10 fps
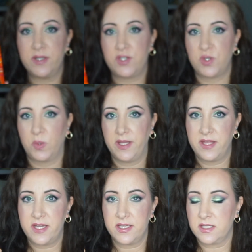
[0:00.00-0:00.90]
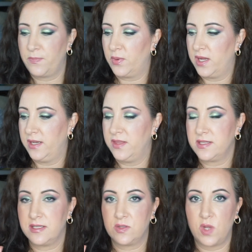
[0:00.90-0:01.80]
enjoy this, but
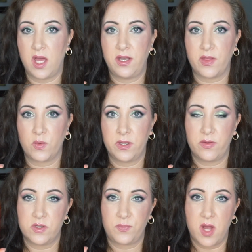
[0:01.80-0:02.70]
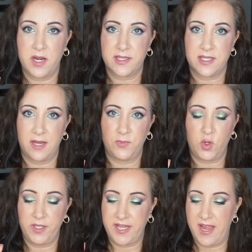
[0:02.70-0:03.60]
this is another one of those products that I'm
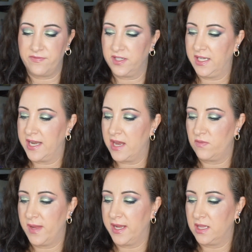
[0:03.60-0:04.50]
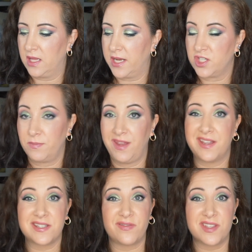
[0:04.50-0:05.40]
going to have to get out of my collection
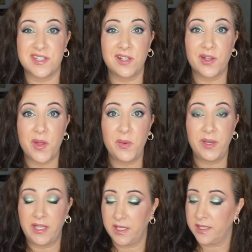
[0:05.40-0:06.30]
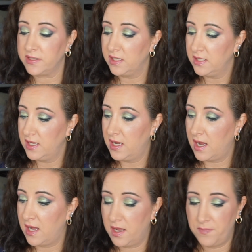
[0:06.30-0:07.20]
because of the silicone in it.
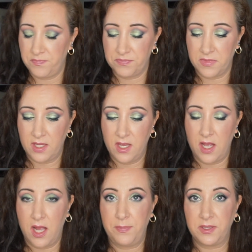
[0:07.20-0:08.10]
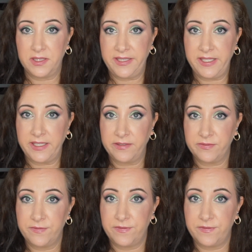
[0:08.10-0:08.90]
Um, I believe